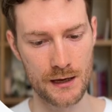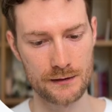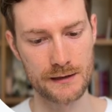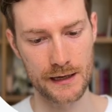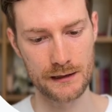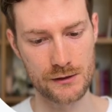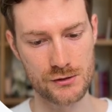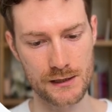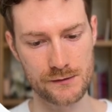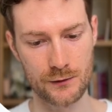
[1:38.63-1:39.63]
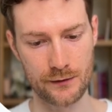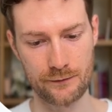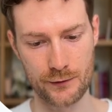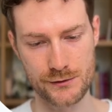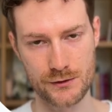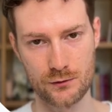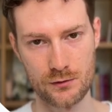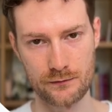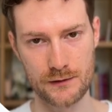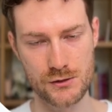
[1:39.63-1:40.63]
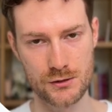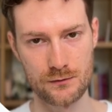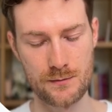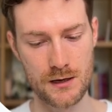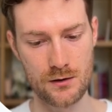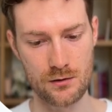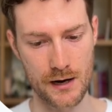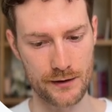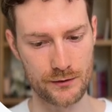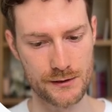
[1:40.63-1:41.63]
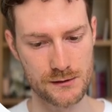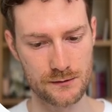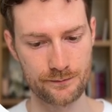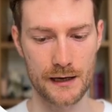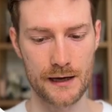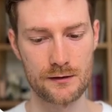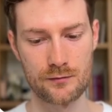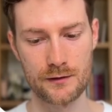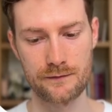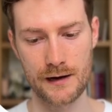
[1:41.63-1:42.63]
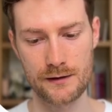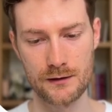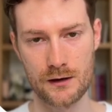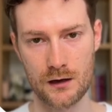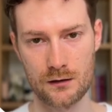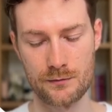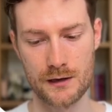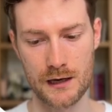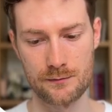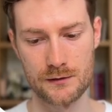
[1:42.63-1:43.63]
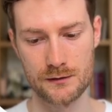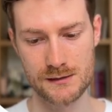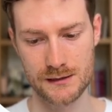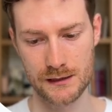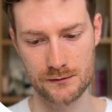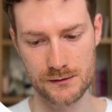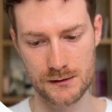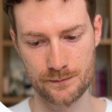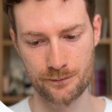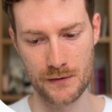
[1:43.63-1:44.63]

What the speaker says: Then it checks for the first row, which should be your headers, and it will find the column named status.